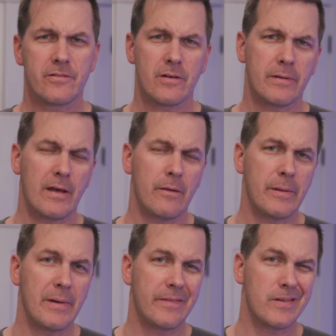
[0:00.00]
that jumped out at
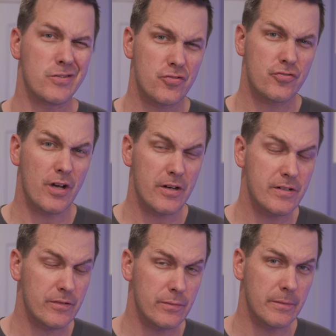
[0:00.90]
me about the
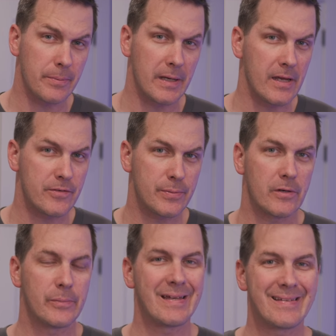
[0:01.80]
instructions with a pH
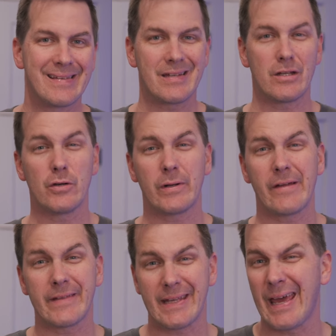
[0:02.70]
probe is that you don't
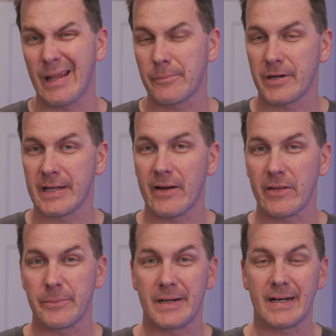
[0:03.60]
have to calibrate it out
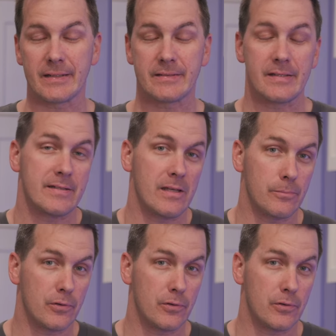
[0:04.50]
of the box. They say the